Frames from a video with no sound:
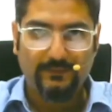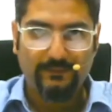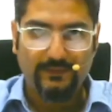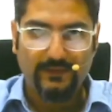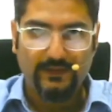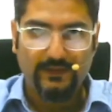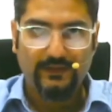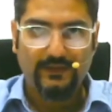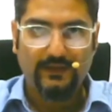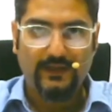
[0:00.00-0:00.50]
the
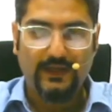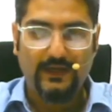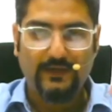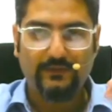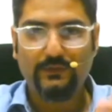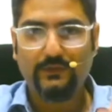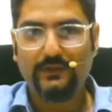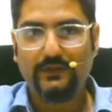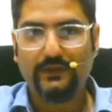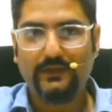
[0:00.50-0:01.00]
player,
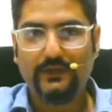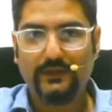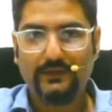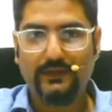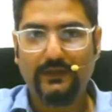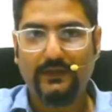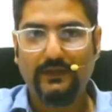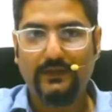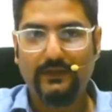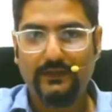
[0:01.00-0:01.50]
have to
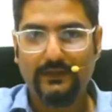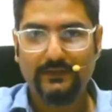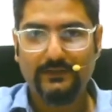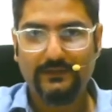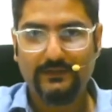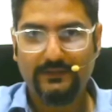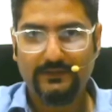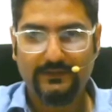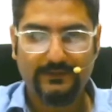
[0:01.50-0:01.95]
deduct TDS,